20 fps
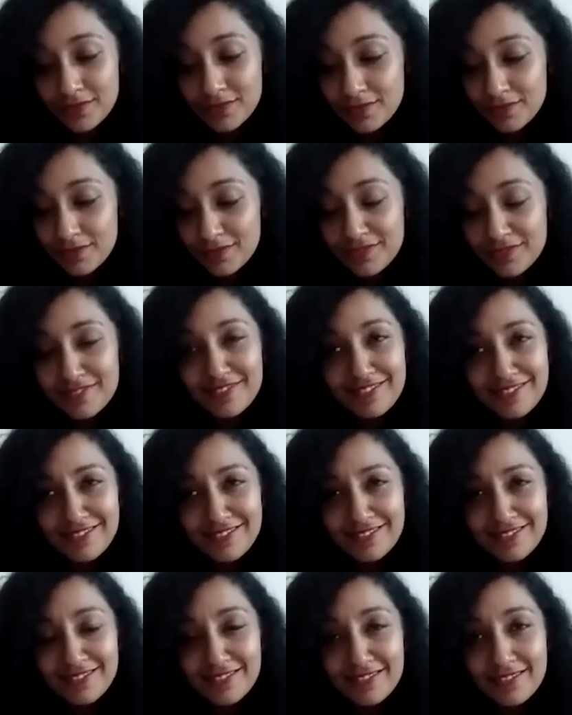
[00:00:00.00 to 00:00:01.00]

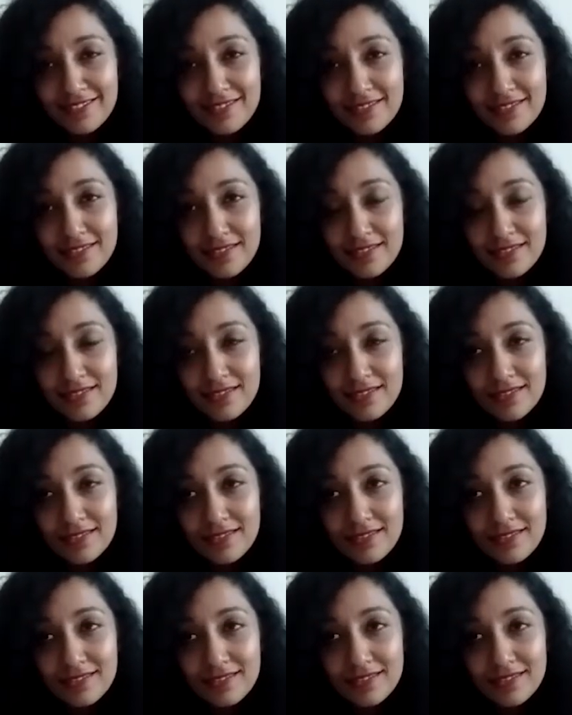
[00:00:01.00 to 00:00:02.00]

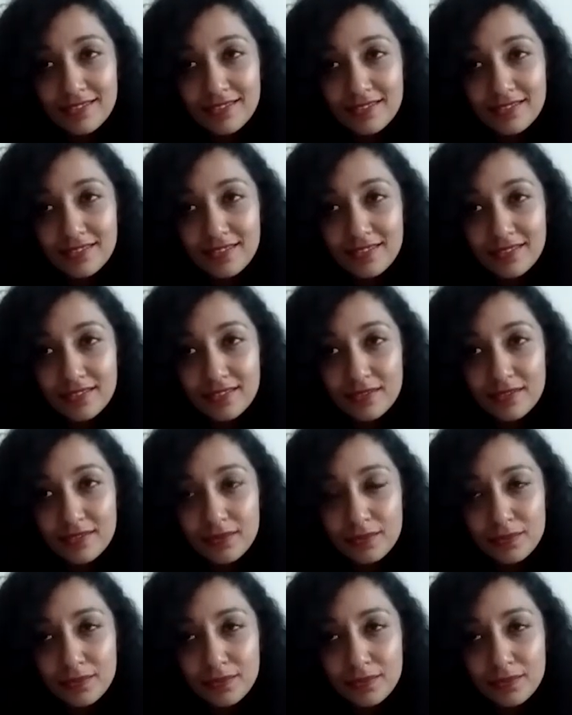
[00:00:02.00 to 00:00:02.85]
(not speaking)